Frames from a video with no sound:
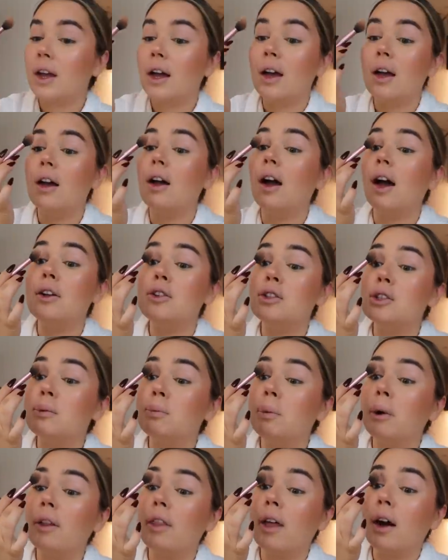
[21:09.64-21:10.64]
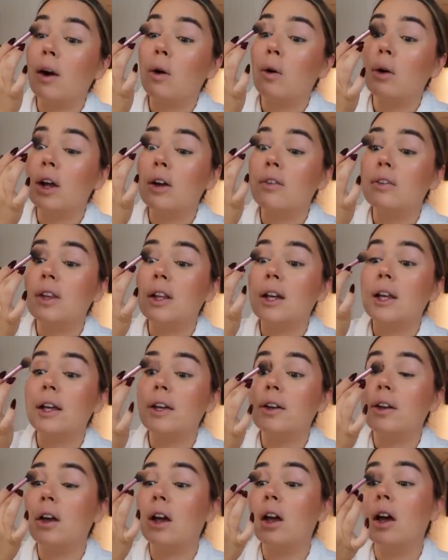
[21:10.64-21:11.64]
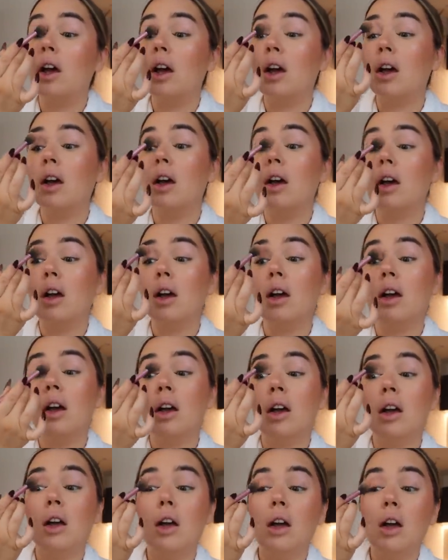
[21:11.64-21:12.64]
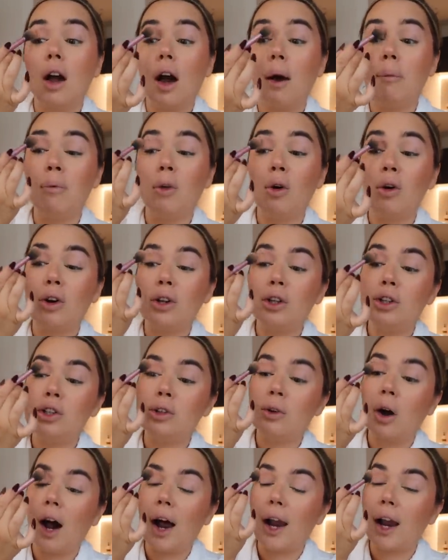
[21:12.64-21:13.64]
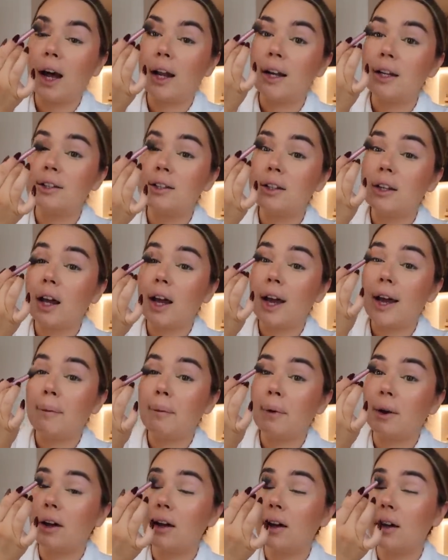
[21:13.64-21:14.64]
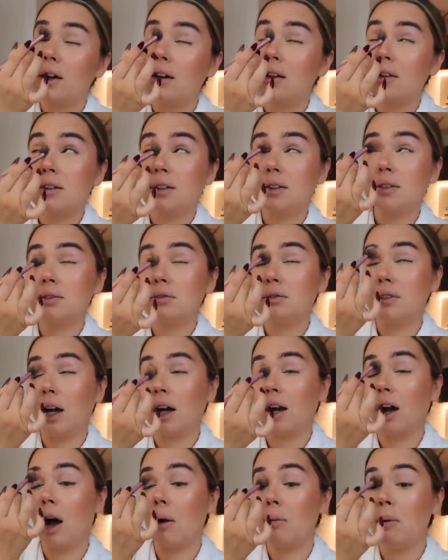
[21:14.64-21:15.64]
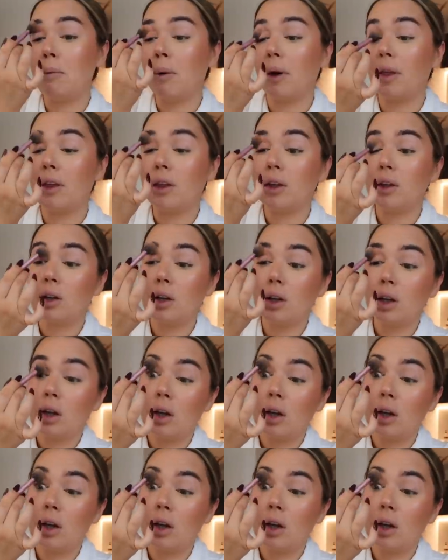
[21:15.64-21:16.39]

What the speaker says: And just put that all over the lid. I'm not gonna do eyeliner today because I can't be bothered.